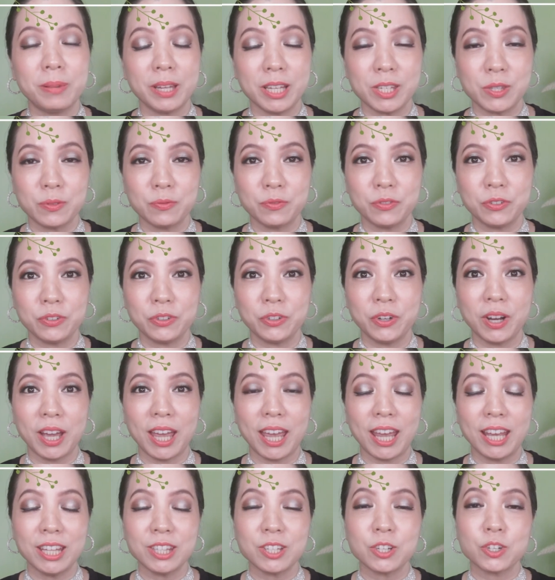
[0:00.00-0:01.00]
blissful
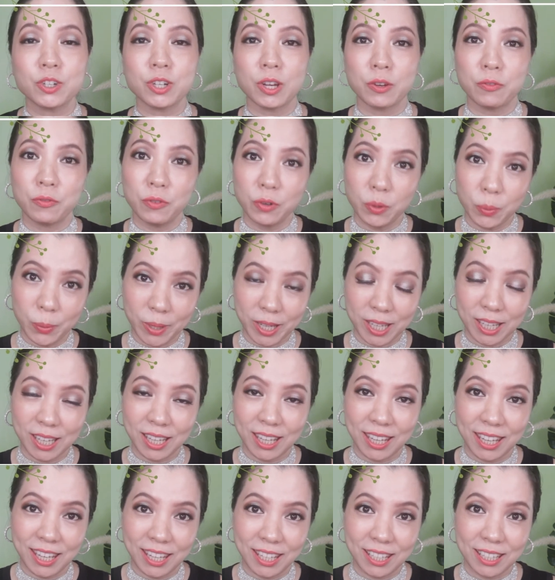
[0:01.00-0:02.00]
and joyful week
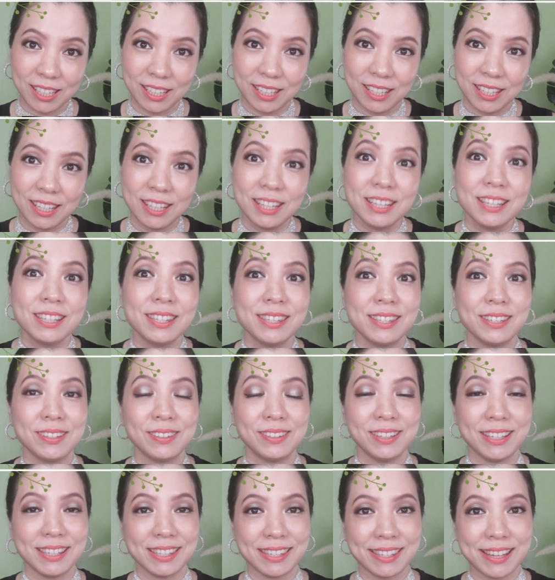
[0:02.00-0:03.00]
ahead. See
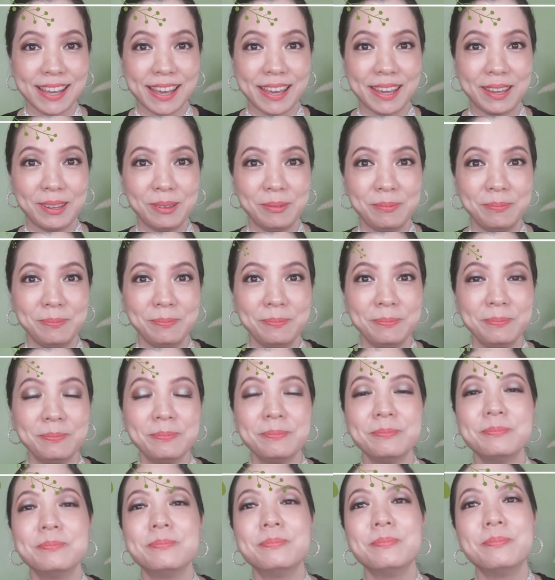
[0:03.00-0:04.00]
you next time.
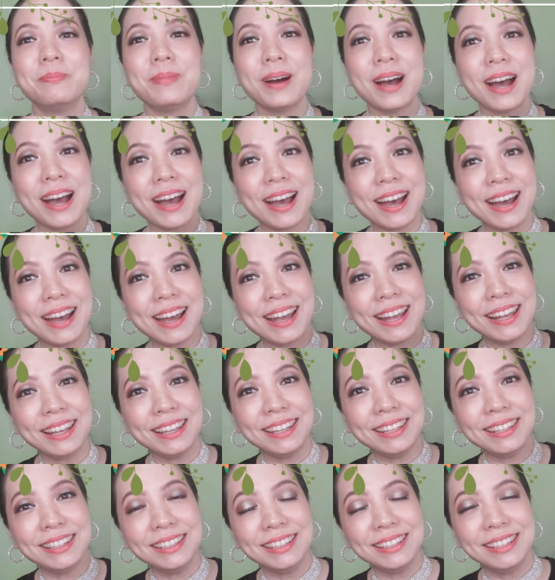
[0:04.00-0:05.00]

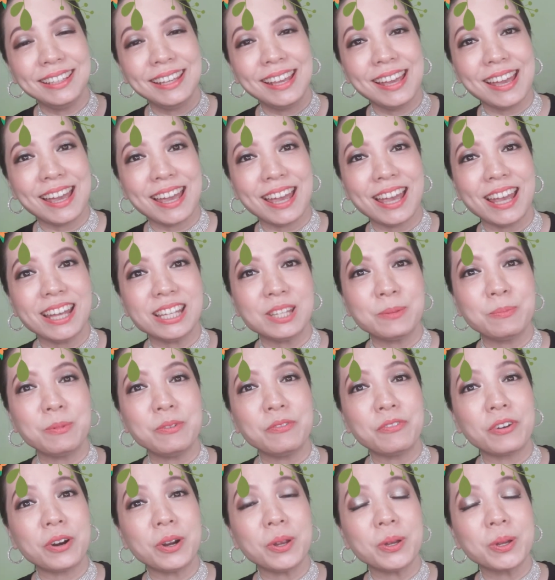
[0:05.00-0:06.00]
Bye! And
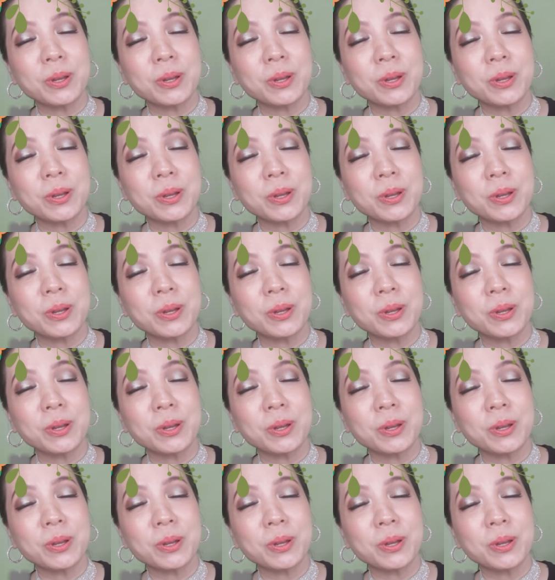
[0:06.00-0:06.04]
before